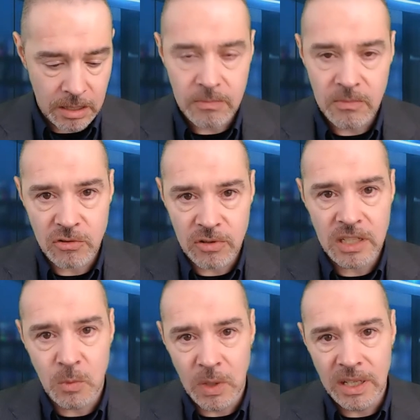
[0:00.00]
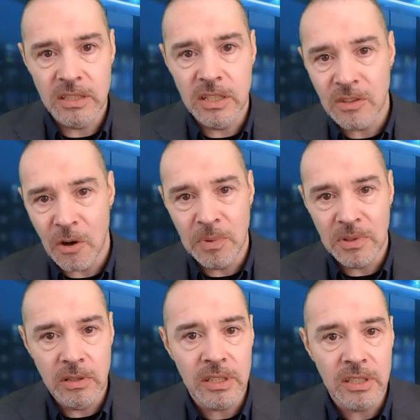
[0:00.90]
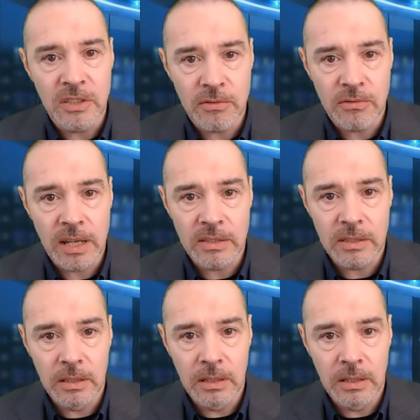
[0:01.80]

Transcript: the strengths, weaknesses, opportunities, threats.